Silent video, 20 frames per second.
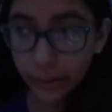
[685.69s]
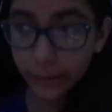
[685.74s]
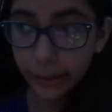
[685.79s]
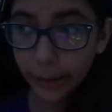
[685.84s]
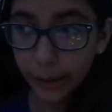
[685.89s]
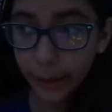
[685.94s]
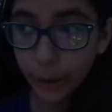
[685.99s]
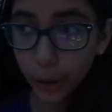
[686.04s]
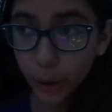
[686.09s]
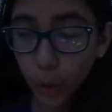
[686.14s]

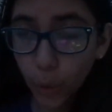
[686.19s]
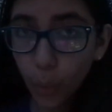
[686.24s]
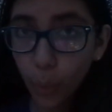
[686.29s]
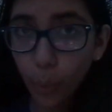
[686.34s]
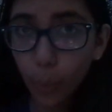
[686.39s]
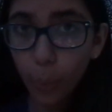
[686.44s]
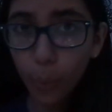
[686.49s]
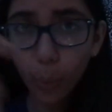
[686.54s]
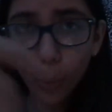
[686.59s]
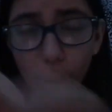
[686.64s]
Like,
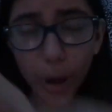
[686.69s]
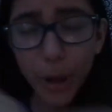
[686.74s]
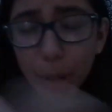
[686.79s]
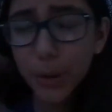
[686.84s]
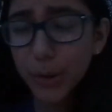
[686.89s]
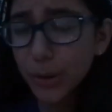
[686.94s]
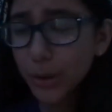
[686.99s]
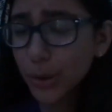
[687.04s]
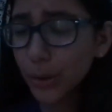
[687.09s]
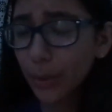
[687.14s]
what are
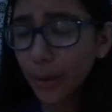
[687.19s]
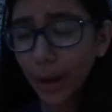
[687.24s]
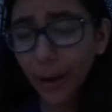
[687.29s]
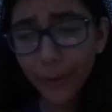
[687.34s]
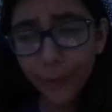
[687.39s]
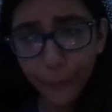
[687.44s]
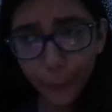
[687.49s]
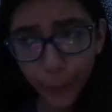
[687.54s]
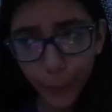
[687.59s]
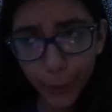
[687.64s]
you so
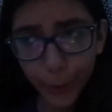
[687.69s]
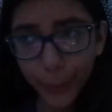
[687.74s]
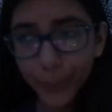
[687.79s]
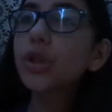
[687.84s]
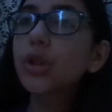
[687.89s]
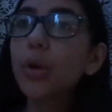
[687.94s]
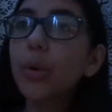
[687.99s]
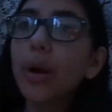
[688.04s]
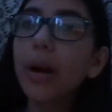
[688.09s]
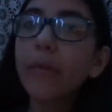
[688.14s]
loud for?
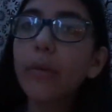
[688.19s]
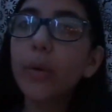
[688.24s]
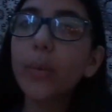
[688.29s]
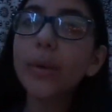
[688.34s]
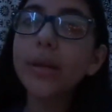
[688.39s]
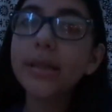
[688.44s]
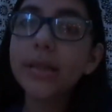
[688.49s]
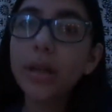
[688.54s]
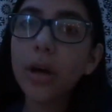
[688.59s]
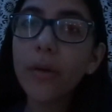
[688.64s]
So whatever,
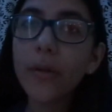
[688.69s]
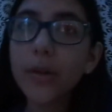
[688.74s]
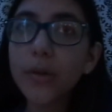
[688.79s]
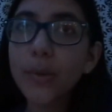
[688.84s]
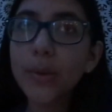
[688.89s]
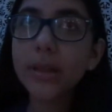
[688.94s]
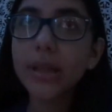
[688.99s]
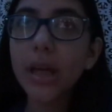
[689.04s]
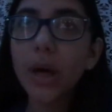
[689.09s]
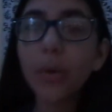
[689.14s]
we sit on the
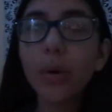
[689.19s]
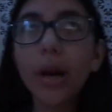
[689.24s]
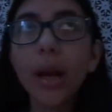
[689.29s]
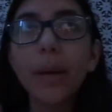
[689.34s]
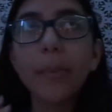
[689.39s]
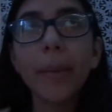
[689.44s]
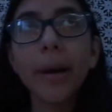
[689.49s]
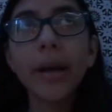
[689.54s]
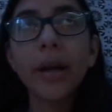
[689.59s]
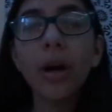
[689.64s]
swing set, we're
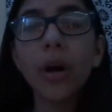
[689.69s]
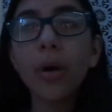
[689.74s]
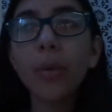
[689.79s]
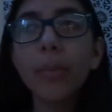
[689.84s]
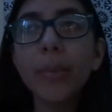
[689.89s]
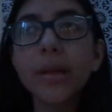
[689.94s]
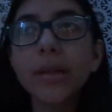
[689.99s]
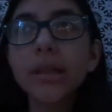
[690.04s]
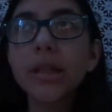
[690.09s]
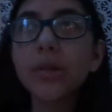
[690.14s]
like minding our own
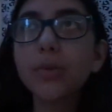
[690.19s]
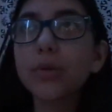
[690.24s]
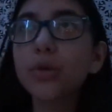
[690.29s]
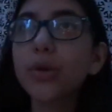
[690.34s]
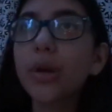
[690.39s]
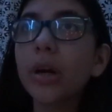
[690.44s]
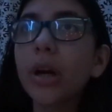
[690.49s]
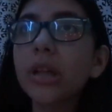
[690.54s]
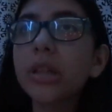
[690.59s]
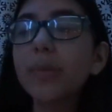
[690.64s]
business, we're
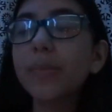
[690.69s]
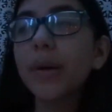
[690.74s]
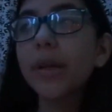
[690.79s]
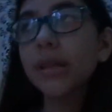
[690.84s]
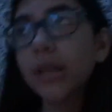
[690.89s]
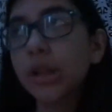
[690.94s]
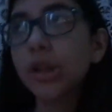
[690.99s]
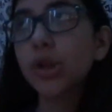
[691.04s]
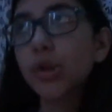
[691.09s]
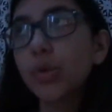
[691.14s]
trying not to pay
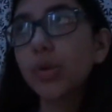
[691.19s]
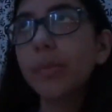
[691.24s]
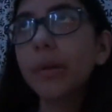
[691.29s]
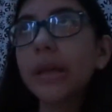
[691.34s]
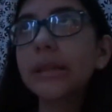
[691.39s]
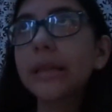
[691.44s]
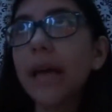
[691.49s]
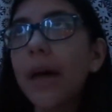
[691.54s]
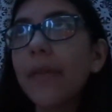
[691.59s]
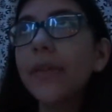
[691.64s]
attention to it
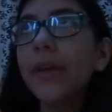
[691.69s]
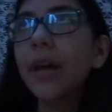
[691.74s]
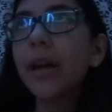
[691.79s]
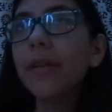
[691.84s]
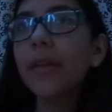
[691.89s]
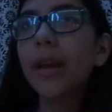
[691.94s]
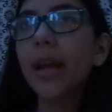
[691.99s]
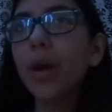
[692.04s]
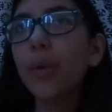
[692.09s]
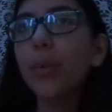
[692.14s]
because at the end
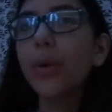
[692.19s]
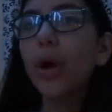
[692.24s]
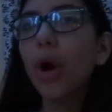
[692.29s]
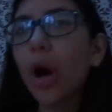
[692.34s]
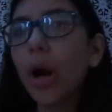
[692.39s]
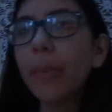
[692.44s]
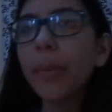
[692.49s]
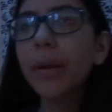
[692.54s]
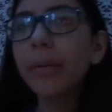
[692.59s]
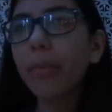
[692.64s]
of the day we
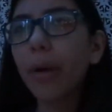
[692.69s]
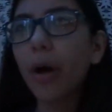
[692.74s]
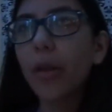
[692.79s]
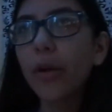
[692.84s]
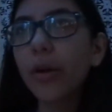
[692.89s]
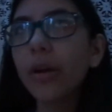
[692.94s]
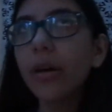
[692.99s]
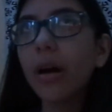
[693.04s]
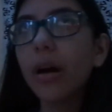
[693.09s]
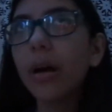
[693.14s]
are being
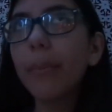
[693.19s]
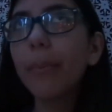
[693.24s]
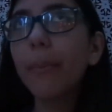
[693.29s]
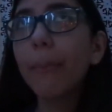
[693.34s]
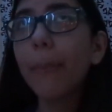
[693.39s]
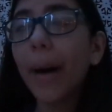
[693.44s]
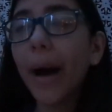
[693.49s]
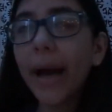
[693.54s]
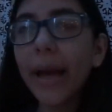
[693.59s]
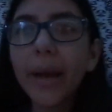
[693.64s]
bothered
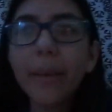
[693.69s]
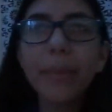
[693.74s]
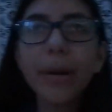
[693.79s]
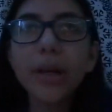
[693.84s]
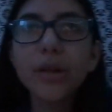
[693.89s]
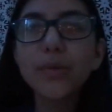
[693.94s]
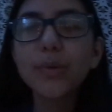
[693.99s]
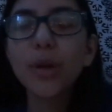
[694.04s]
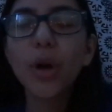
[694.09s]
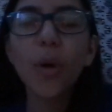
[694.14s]
buy it
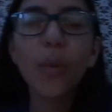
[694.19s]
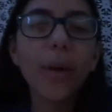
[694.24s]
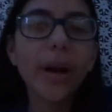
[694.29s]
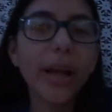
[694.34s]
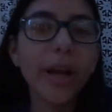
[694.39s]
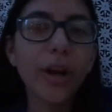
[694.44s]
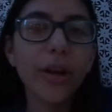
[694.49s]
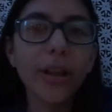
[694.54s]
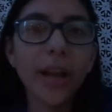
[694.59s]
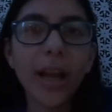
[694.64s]
because we don't want
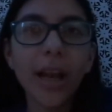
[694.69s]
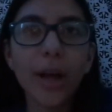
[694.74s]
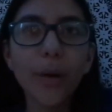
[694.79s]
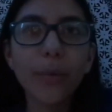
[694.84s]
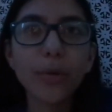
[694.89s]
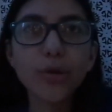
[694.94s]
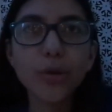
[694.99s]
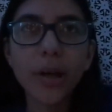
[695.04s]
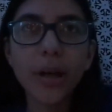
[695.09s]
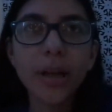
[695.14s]
to hear that, like,
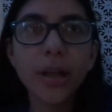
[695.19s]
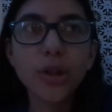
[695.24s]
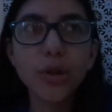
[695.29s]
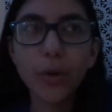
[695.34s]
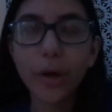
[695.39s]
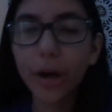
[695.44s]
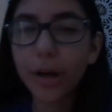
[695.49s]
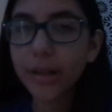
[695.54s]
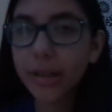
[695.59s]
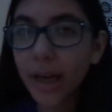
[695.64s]
we're trying to
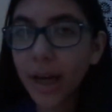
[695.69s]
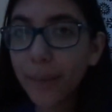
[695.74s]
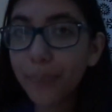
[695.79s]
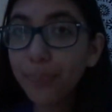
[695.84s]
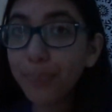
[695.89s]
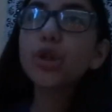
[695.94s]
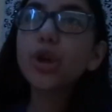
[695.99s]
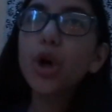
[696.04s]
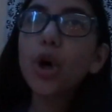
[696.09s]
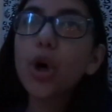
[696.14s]
enjoy our time.
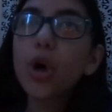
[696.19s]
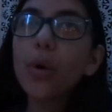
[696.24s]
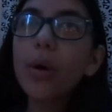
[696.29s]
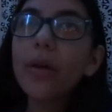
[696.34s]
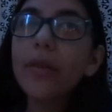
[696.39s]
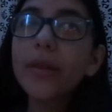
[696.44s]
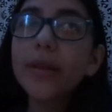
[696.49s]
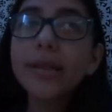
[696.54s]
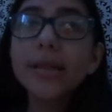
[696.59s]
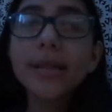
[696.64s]

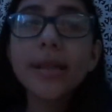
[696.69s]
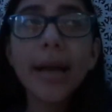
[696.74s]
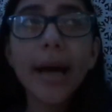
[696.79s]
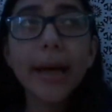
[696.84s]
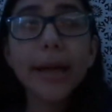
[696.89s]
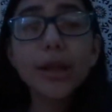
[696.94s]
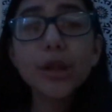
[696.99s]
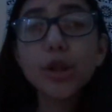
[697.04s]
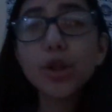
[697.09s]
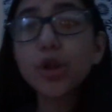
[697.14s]
So this
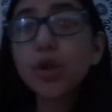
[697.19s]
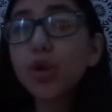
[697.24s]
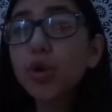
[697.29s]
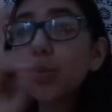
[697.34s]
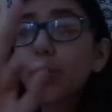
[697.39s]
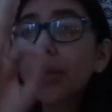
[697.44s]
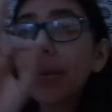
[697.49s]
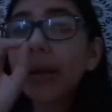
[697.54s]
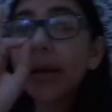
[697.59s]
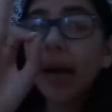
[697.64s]
nice,
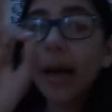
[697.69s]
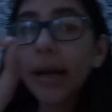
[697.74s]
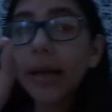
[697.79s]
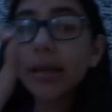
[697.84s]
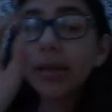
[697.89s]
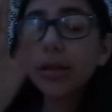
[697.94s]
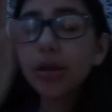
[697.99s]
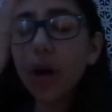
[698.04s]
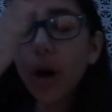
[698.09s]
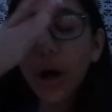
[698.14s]
super
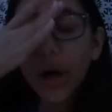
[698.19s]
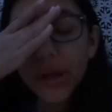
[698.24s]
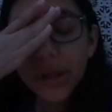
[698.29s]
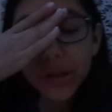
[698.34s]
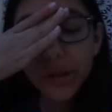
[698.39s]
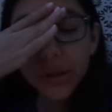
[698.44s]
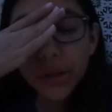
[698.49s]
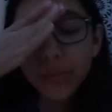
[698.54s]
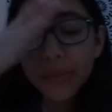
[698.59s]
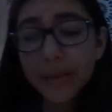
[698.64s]
nice,
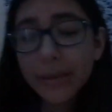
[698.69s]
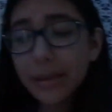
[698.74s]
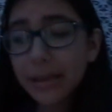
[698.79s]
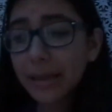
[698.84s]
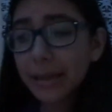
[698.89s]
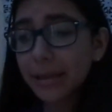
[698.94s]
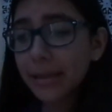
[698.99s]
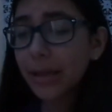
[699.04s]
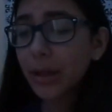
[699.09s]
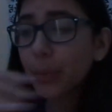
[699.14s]
awesome
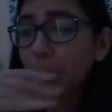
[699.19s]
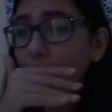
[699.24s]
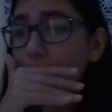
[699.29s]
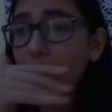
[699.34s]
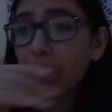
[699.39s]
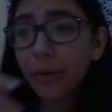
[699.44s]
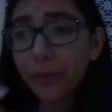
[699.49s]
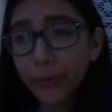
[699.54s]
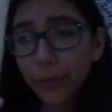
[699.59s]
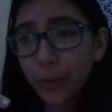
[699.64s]
citizen, we
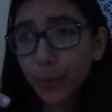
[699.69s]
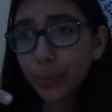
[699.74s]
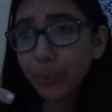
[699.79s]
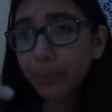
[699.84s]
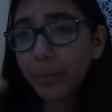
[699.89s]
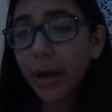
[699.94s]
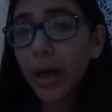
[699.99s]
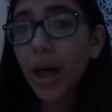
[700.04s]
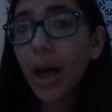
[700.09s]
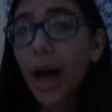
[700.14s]
love you,
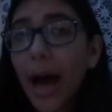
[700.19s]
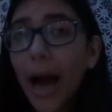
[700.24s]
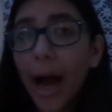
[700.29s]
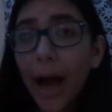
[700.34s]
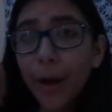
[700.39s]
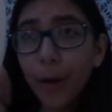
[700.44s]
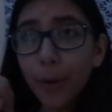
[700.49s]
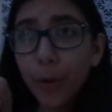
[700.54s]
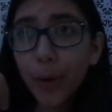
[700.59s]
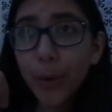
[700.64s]

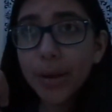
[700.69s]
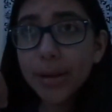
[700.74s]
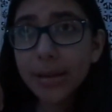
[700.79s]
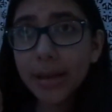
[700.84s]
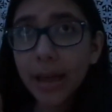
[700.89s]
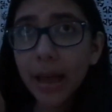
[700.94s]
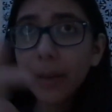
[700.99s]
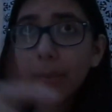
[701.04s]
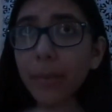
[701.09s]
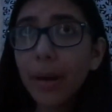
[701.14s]
I don't know his
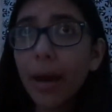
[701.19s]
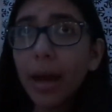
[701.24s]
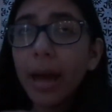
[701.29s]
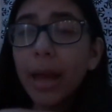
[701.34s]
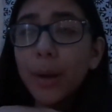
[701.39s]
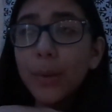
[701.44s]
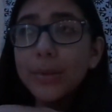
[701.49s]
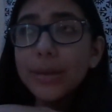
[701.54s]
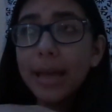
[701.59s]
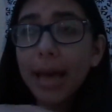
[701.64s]
name,
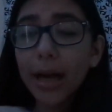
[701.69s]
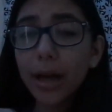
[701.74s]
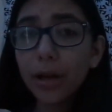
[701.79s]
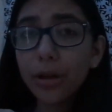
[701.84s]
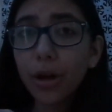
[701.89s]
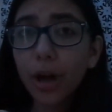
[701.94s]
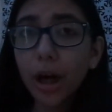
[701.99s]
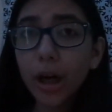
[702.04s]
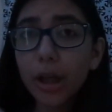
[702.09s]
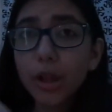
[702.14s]
and it was hecka
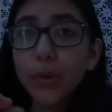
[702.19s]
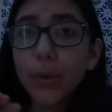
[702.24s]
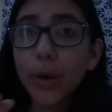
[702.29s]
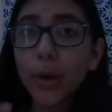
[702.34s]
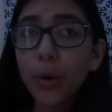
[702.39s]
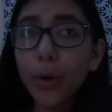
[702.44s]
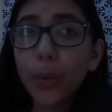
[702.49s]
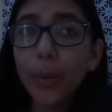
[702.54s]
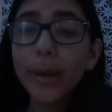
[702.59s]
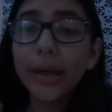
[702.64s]
dark, so I
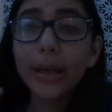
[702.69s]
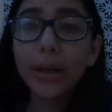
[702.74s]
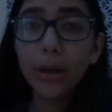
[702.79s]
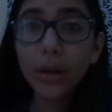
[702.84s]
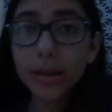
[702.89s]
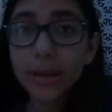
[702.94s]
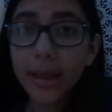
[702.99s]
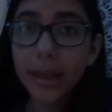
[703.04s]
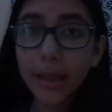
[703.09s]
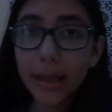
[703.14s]
don't know what he
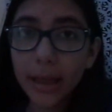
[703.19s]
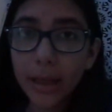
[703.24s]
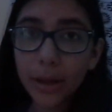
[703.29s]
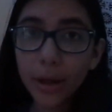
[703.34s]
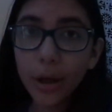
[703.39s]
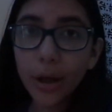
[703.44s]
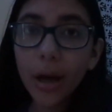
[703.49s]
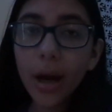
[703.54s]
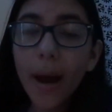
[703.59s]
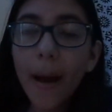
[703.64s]
looks like
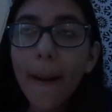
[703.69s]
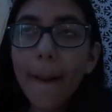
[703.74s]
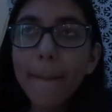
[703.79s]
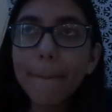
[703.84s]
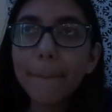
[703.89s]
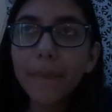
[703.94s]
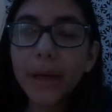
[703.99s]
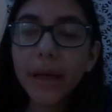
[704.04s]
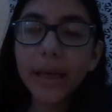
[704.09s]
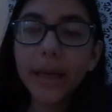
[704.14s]
either,
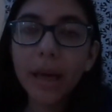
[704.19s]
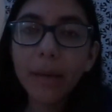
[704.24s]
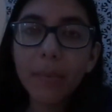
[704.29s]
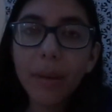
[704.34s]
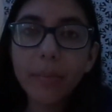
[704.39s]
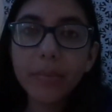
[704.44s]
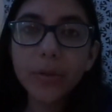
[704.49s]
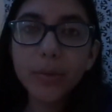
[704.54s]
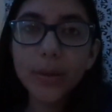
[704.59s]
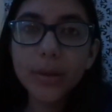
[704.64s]
but he came
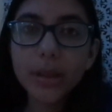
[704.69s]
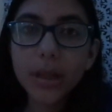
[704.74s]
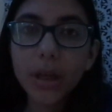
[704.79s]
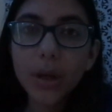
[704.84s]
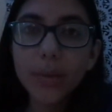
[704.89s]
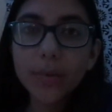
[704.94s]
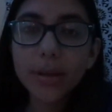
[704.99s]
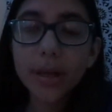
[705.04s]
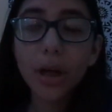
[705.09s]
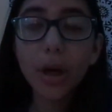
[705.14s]
up to us and
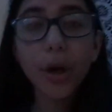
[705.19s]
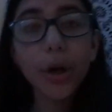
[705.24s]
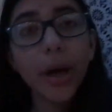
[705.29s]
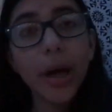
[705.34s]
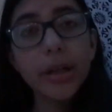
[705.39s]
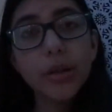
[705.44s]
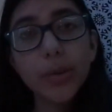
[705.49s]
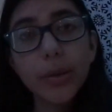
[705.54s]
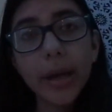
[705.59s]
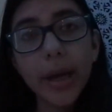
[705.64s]
he was like, are you
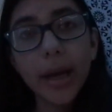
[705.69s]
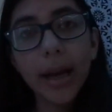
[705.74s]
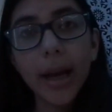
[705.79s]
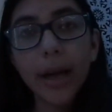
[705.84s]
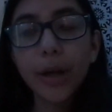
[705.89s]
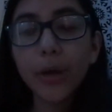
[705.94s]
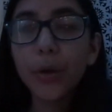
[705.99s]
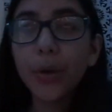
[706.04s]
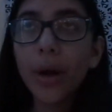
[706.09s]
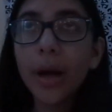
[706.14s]
guys okay?
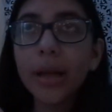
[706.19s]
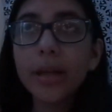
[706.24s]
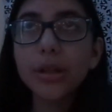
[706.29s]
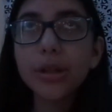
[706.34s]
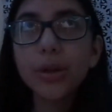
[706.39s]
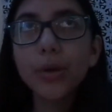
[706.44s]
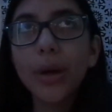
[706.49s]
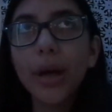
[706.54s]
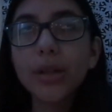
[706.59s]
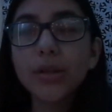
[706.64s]
Like,
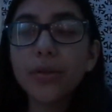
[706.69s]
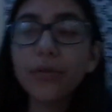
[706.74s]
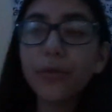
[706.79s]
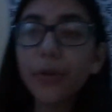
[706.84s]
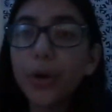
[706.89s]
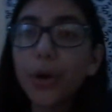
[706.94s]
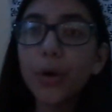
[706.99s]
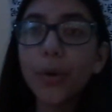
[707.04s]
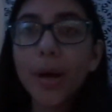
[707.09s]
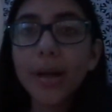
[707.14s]
you guys don't
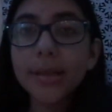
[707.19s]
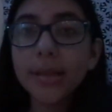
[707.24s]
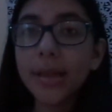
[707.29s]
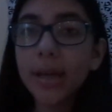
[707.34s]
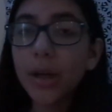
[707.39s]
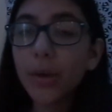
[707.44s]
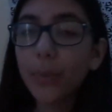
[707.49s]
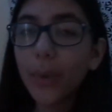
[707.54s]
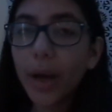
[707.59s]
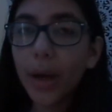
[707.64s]
feel harassed in
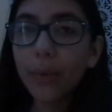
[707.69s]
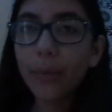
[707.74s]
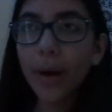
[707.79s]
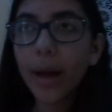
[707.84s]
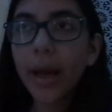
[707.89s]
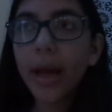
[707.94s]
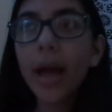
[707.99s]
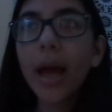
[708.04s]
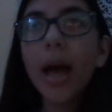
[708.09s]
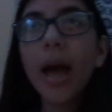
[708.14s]
any way,
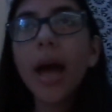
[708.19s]
right?